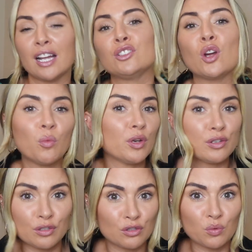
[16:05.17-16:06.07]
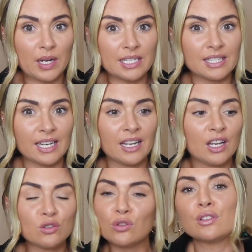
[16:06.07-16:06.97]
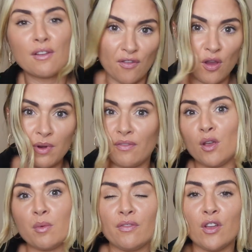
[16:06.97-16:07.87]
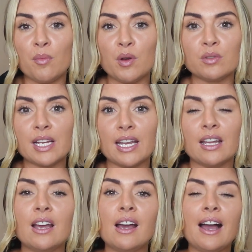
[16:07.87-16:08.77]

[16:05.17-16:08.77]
I don't want you to just waste it, just affirming, affirming, affirming all day.